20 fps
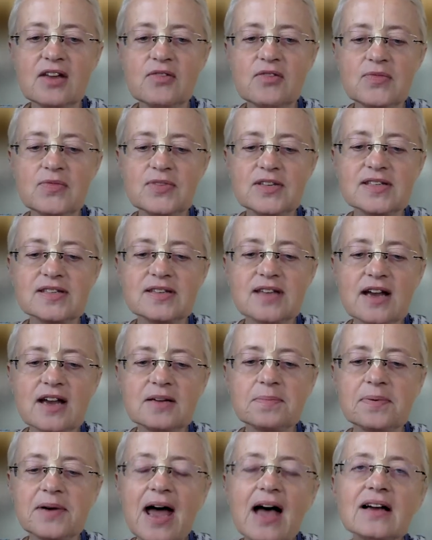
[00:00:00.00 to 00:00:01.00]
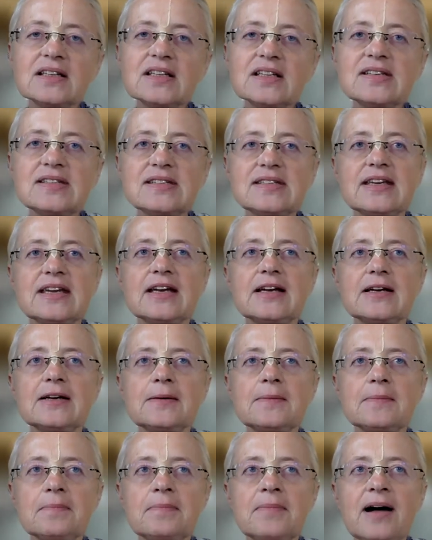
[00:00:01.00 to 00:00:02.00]
and when we start practicing
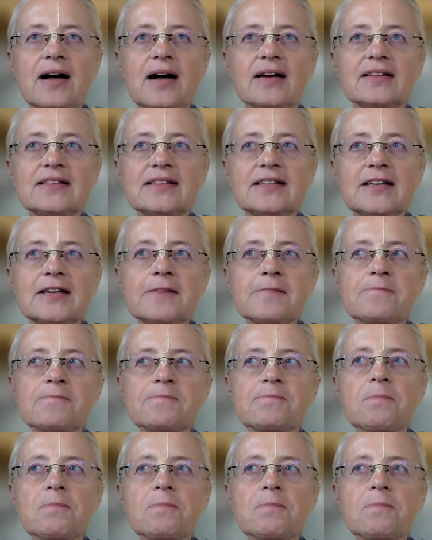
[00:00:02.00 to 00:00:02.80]
bhakti,